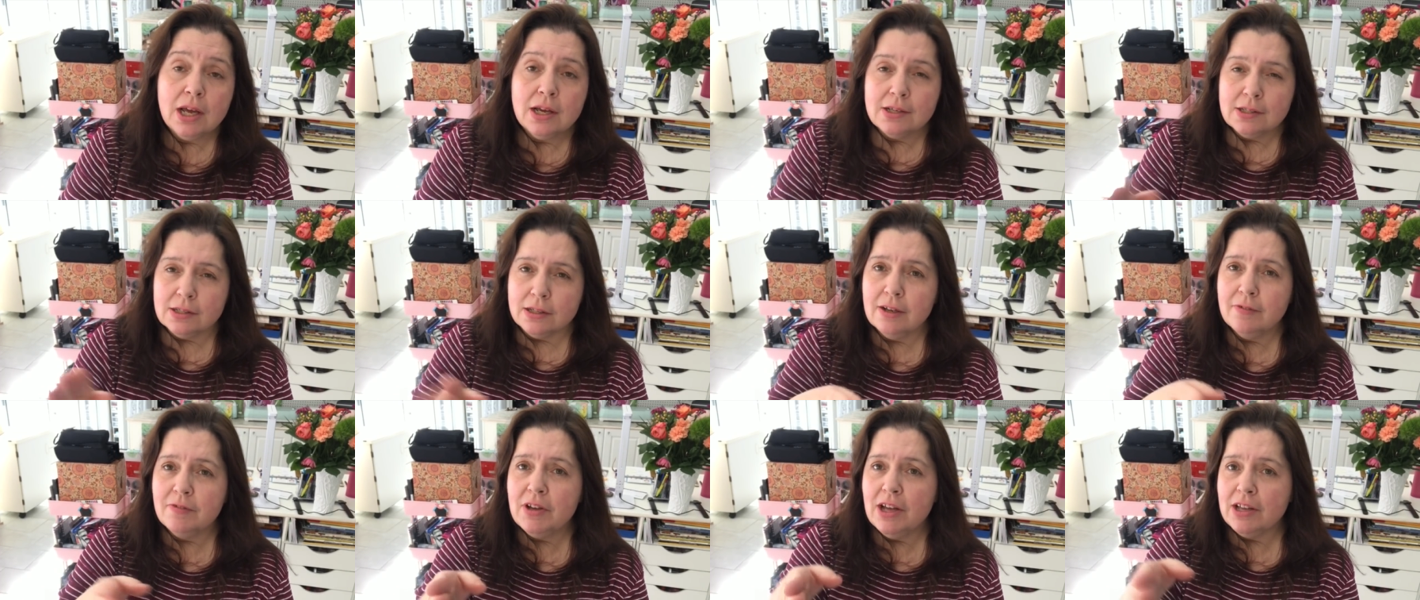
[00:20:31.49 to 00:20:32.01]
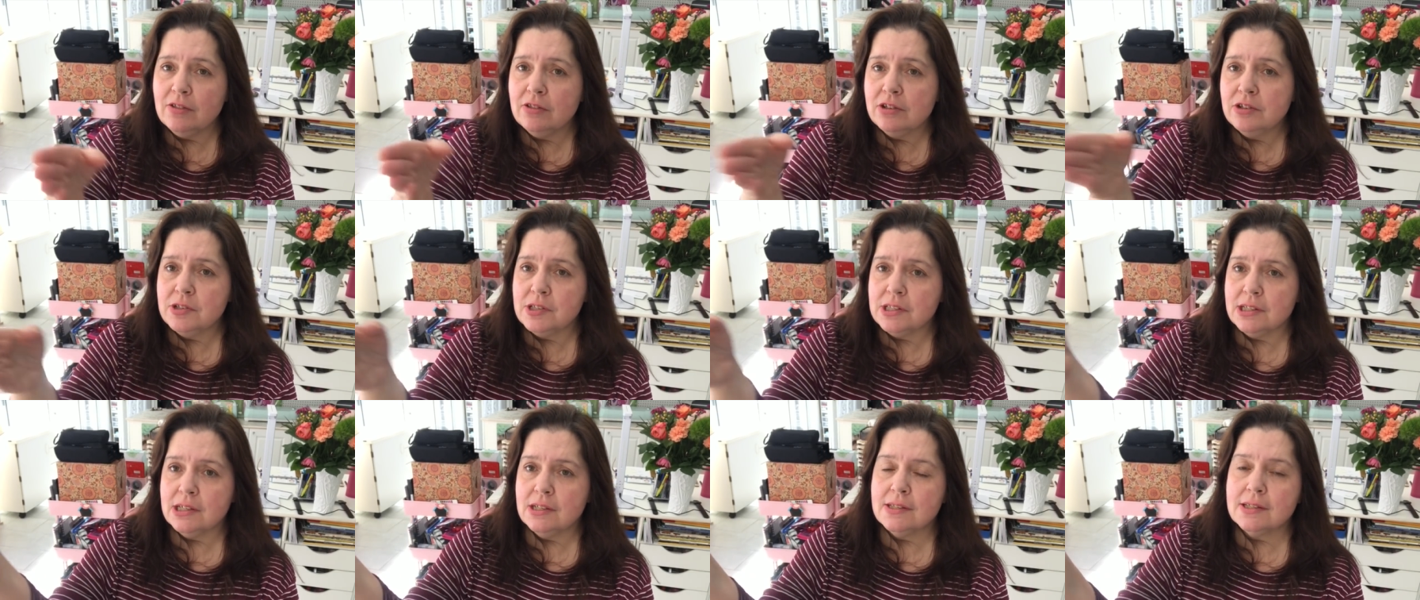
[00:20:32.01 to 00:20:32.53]
So I've got
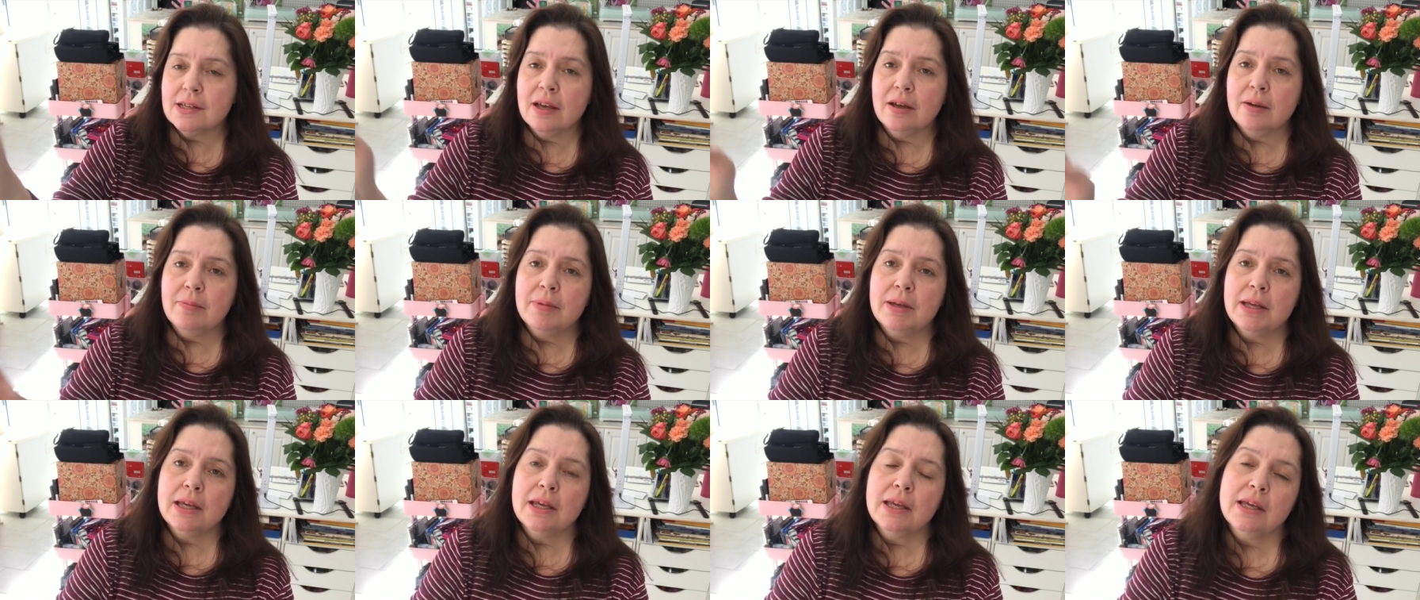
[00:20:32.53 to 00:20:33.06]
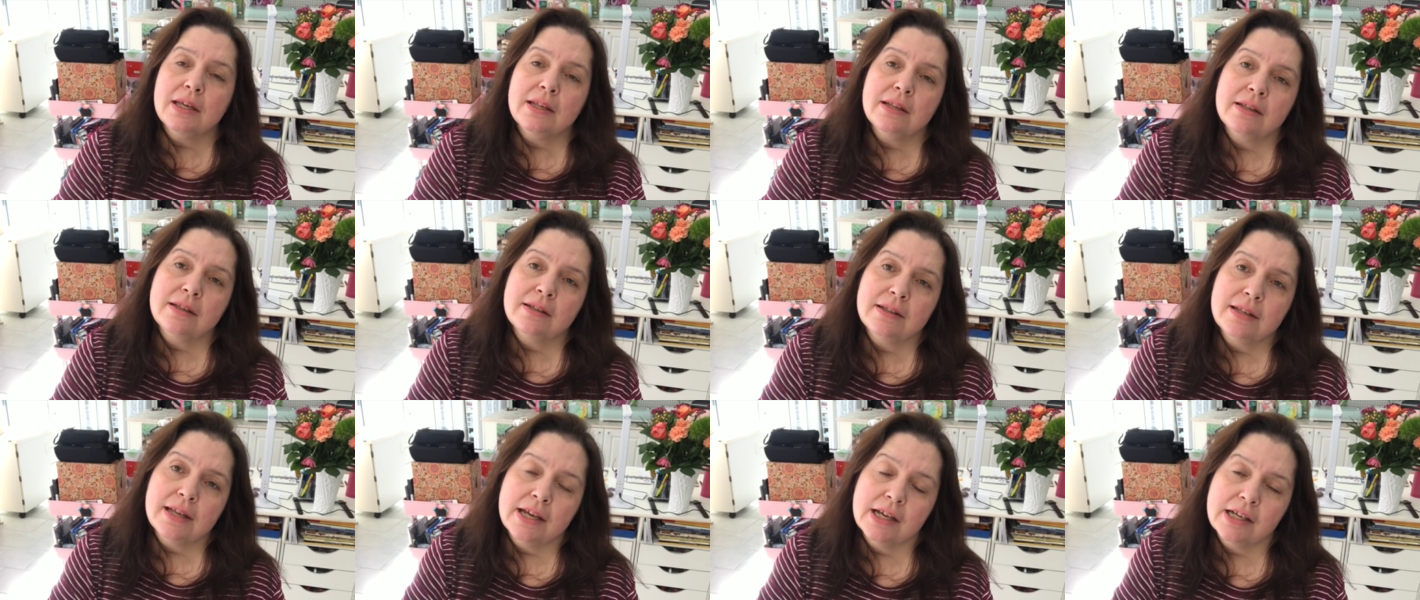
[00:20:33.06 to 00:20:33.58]
those things coming in
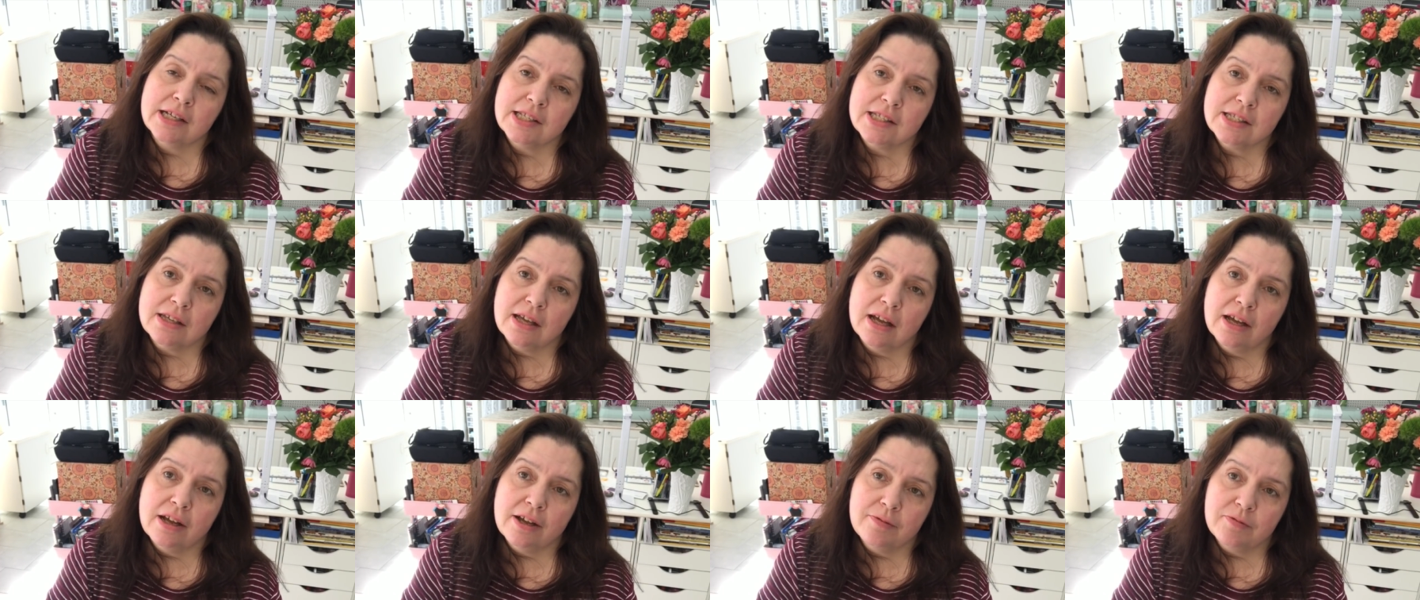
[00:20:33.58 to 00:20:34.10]
the next